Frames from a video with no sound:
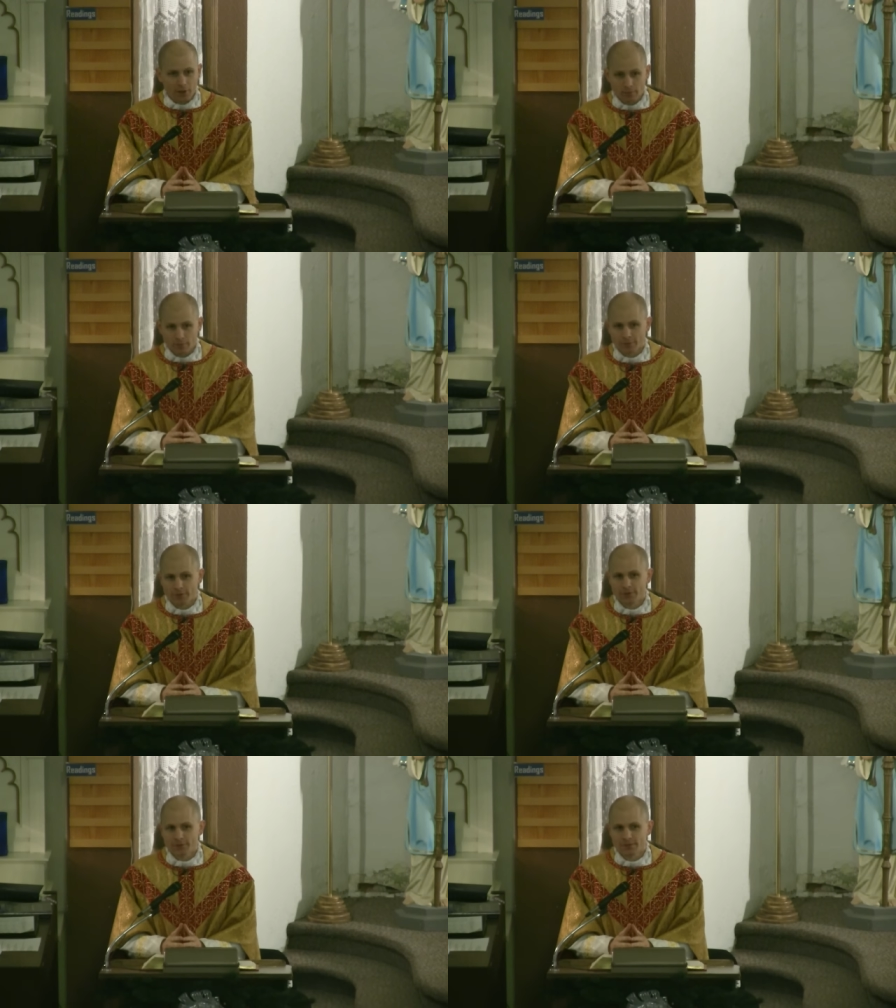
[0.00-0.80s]

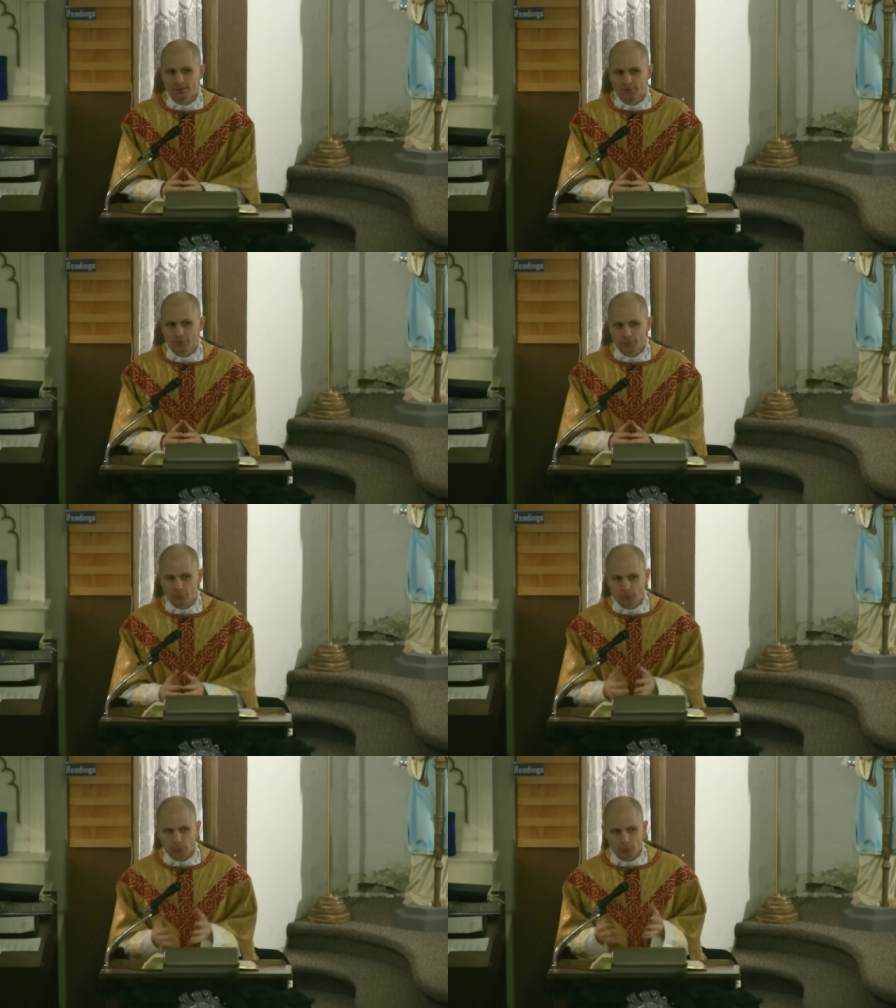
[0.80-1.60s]
comfort
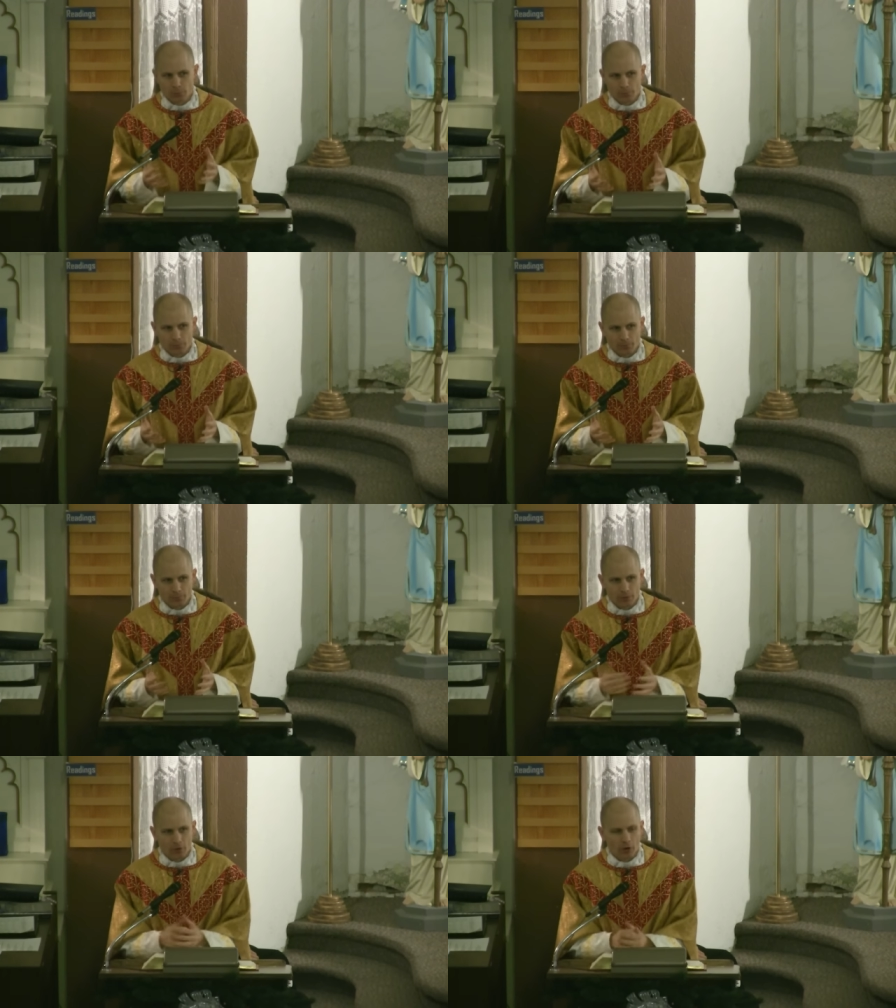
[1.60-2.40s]
to
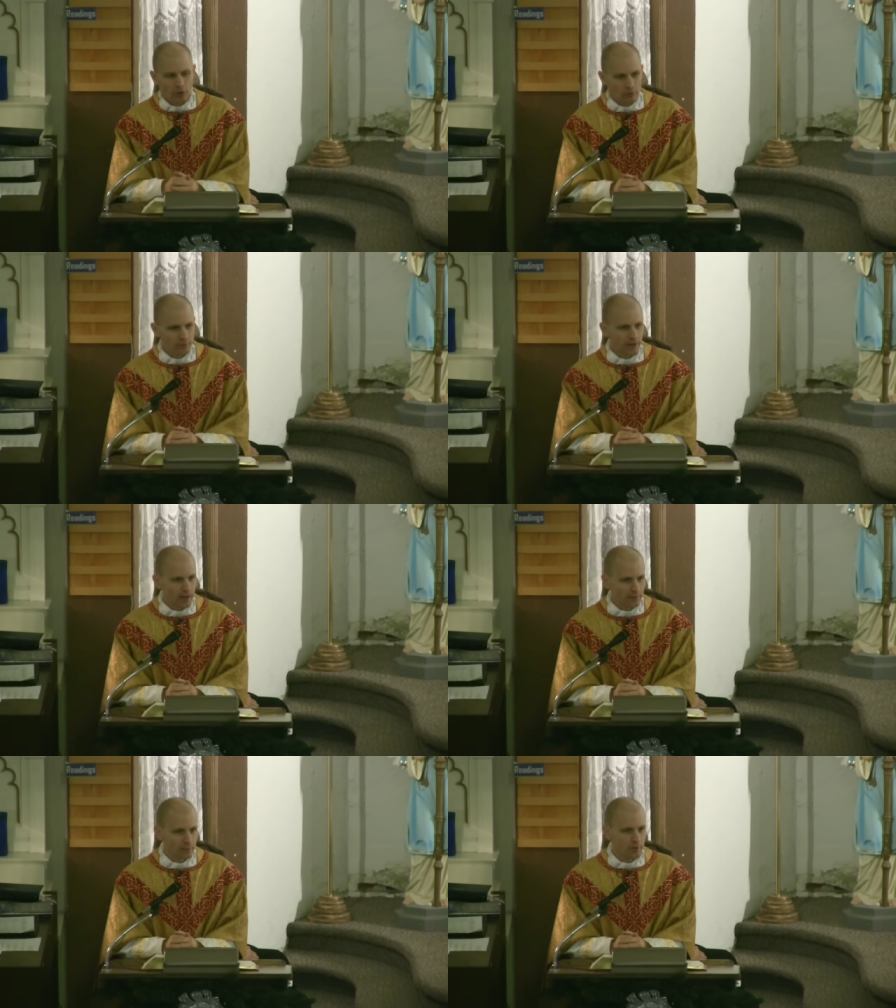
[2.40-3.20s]
all of
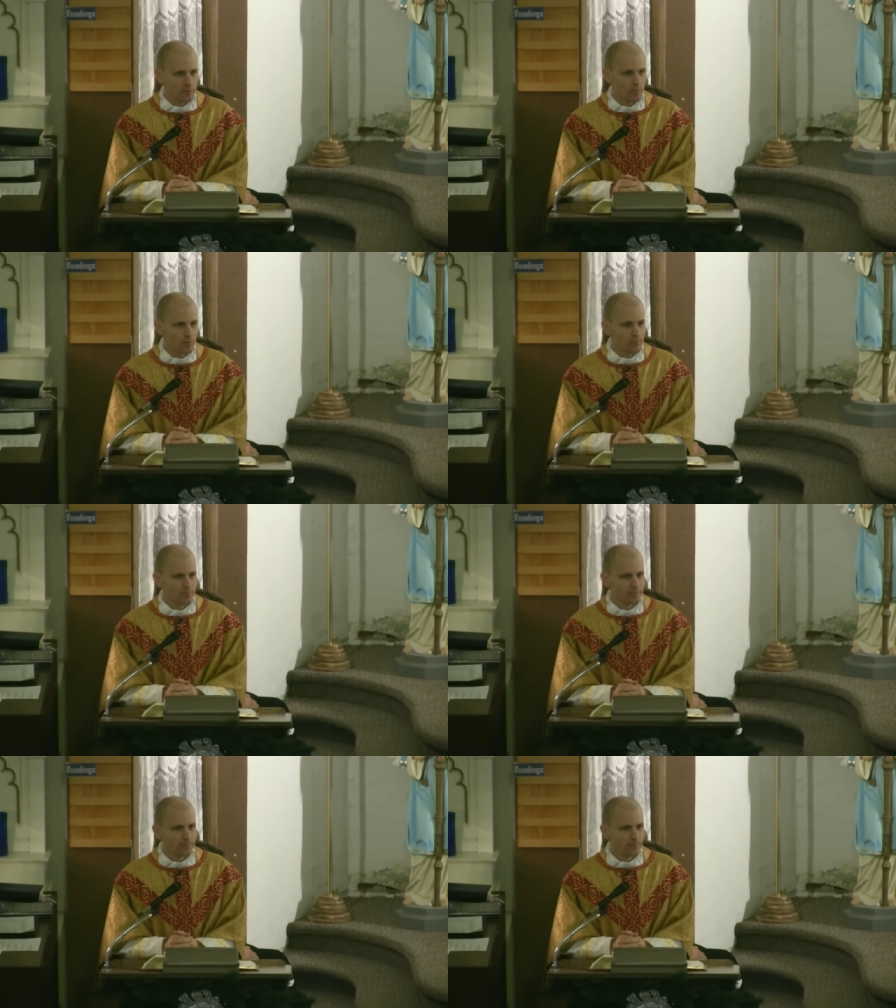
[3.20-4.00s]
God's people?
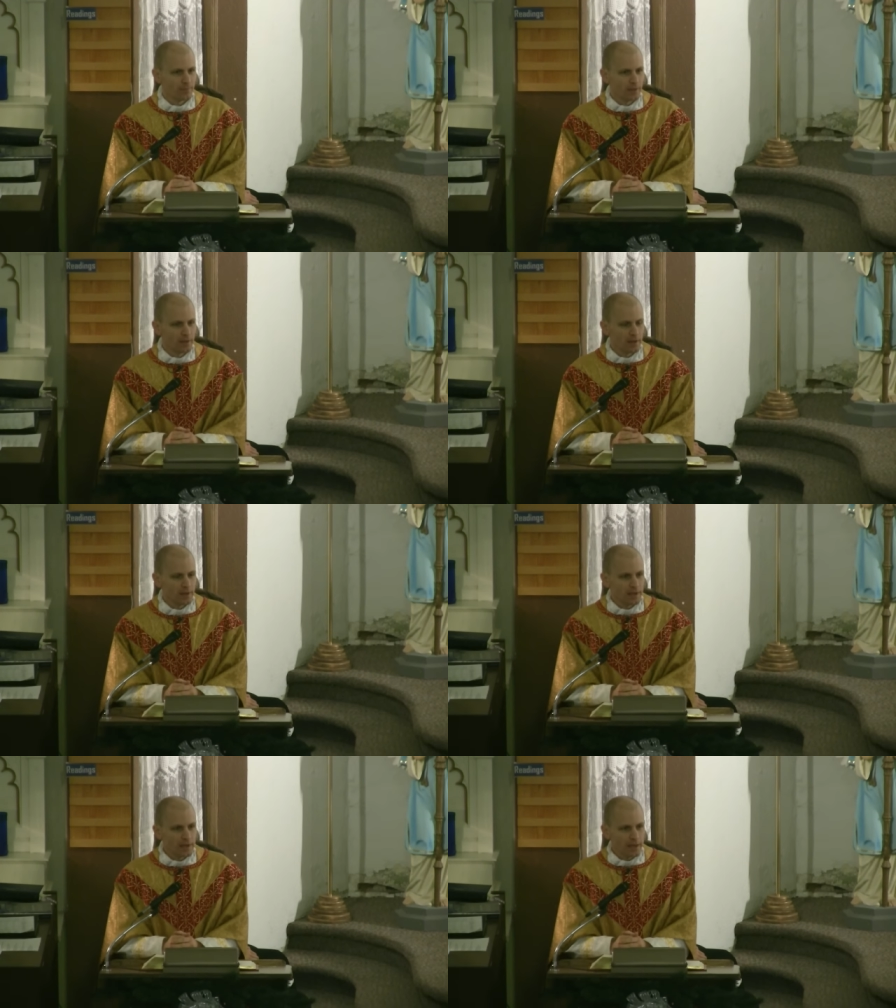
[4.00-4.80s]

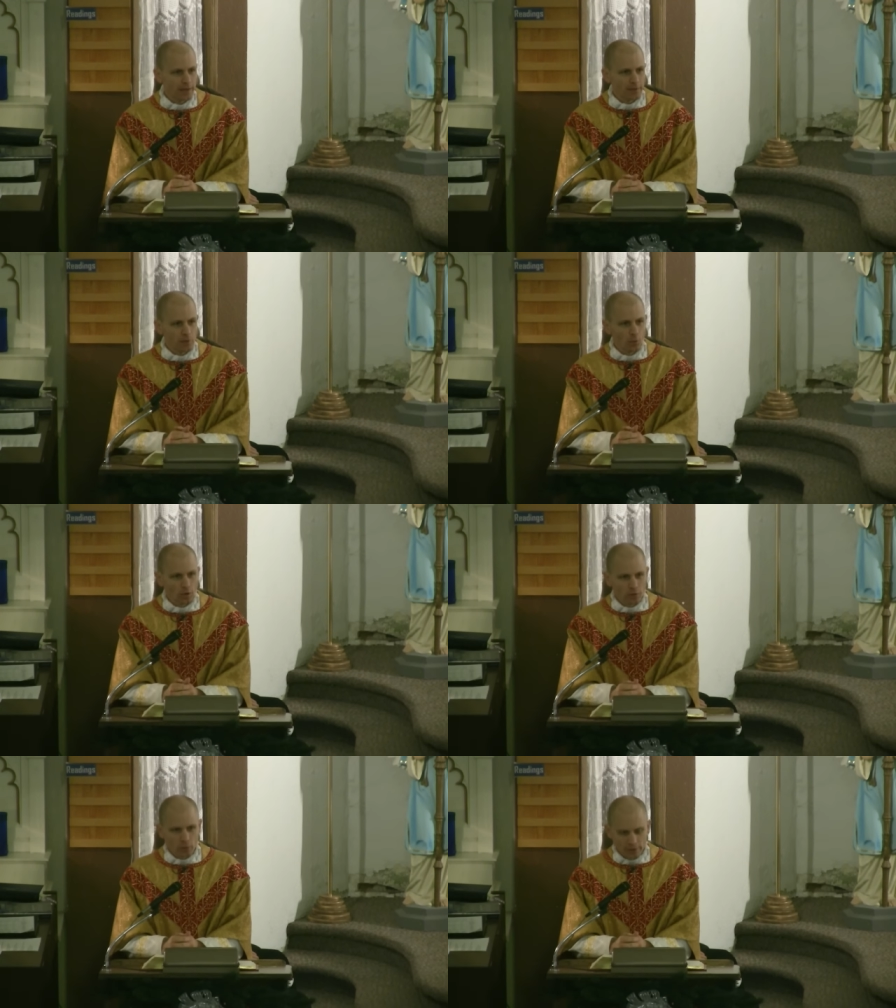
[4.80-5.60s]
And I think one of the